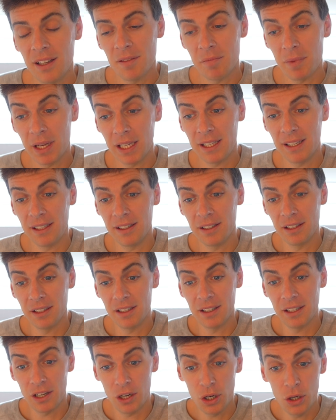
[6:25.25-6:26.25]
Making
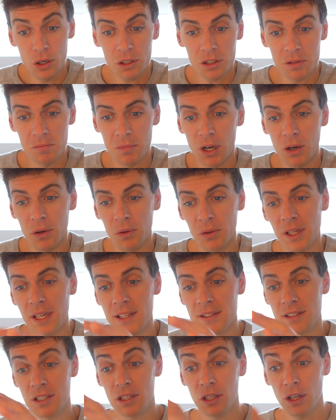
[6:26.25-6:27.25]
a hooked mold
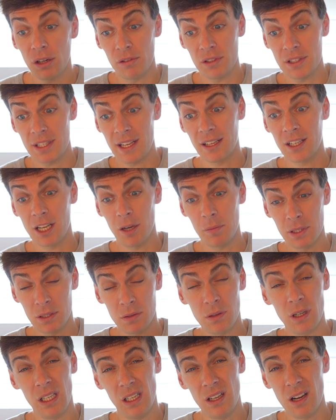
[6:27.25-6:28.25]
is the tolerance stack up is
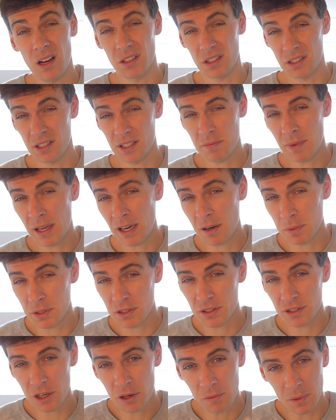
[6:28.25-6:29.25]
quite large because it's made up of
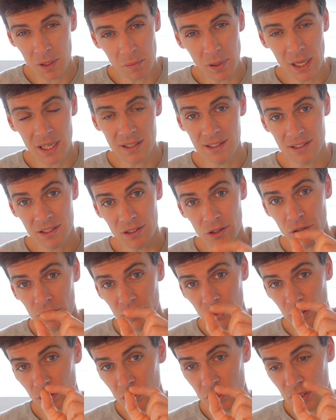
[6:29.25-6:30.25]
so many pieces,
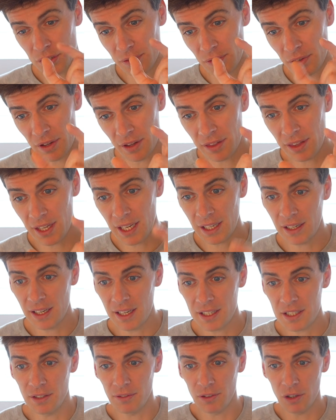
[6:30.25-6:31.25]
not just for the thickness.